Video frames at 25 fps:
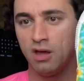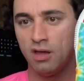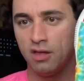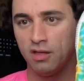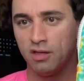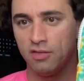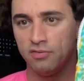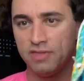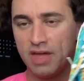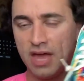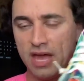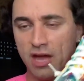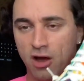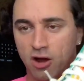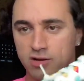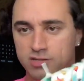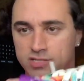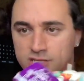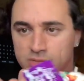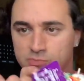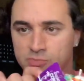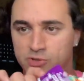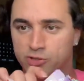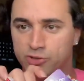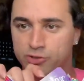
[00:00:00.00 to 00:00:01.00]
They are
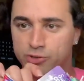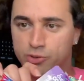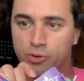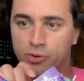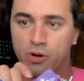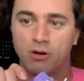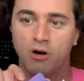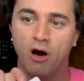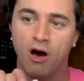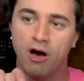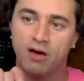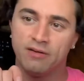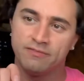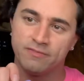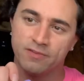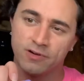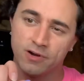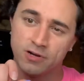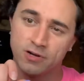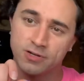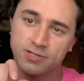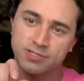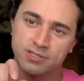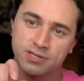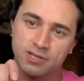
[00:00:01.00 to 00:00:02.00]
similar to a
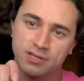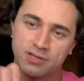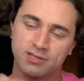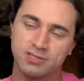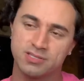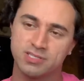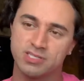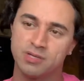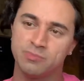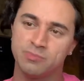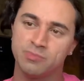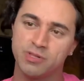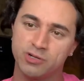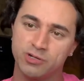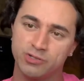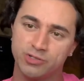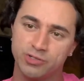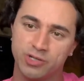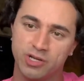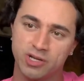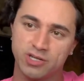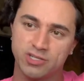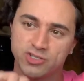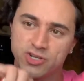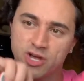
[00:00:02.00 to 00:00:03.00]
Converse, similar
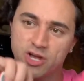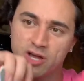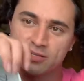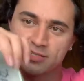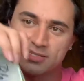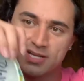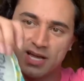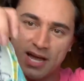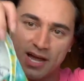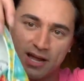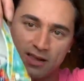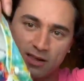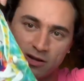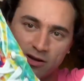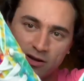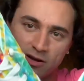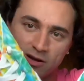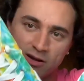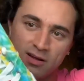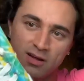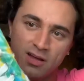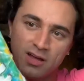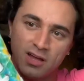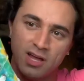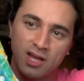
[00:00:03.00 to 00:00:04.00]
to Chuck
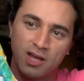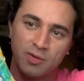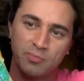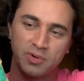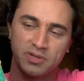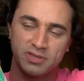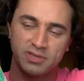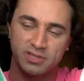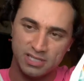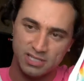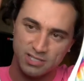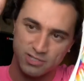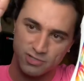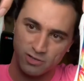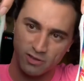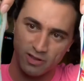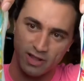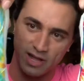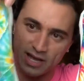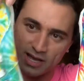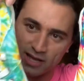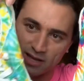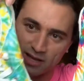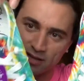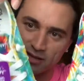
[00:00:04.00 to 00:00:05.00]
Taylor, but these are
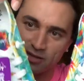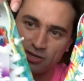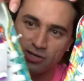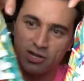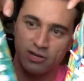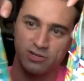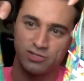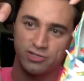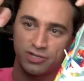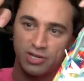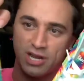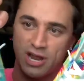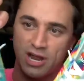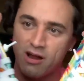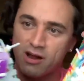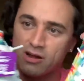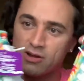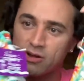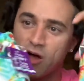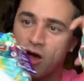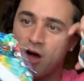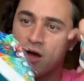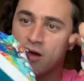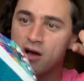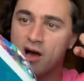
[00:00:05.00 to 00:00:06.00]
like, you know, generic
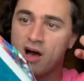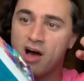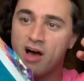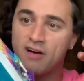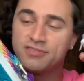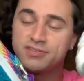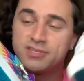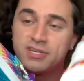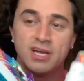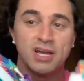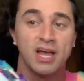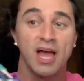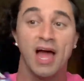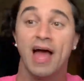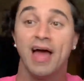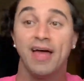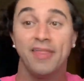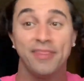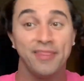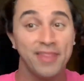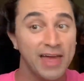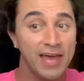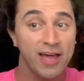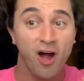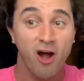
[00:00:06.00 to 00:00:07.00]
knockoffs,
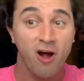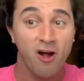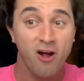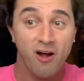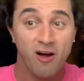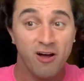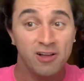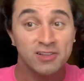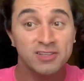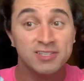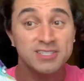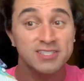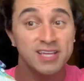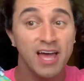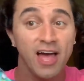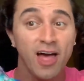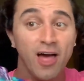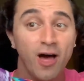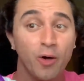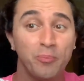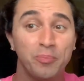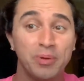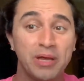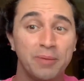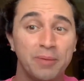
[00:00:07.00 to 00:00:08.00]
and they are on
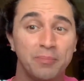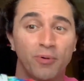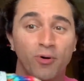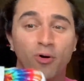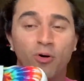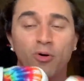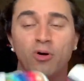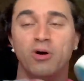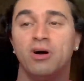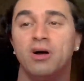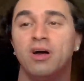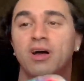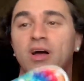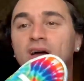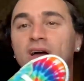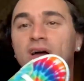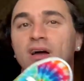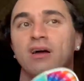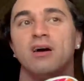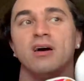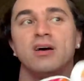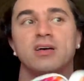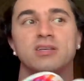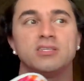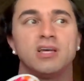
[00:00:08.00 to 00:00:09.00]
sale, people,
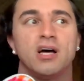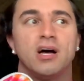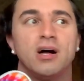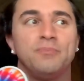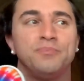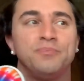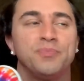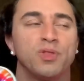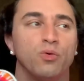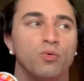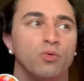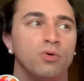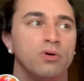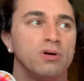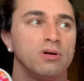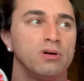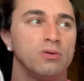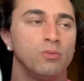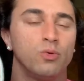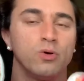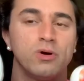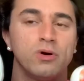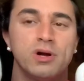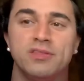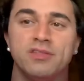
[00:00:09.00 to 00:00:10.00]
cause
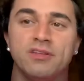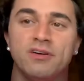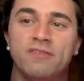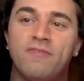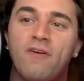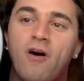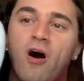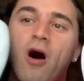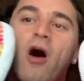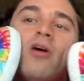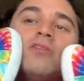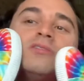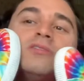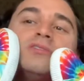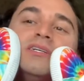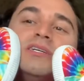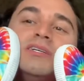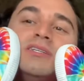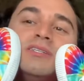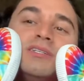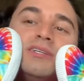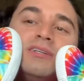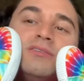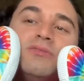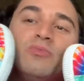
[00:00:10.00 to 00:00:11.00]
we're in the fall
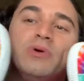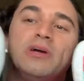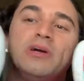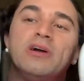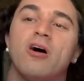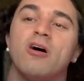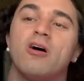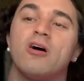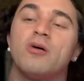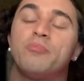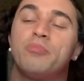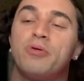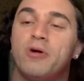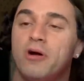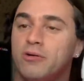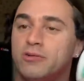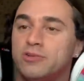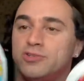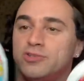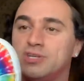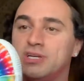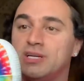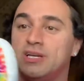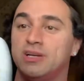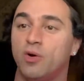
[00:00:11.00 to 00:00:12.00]
season. We are
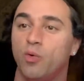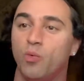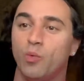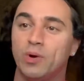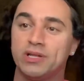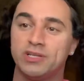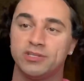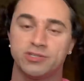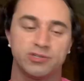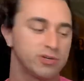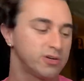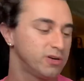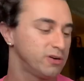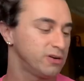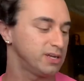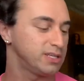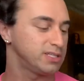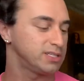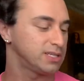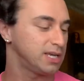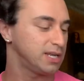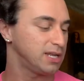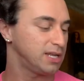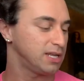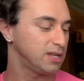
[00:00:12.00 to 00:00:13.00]
approaching winter.
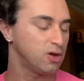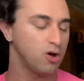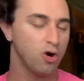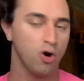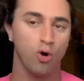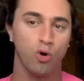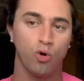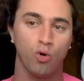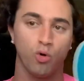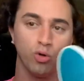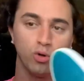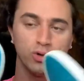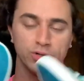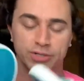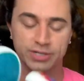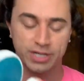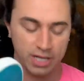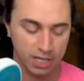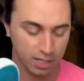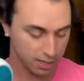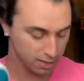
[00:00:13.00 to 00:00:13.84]
It's getting colder.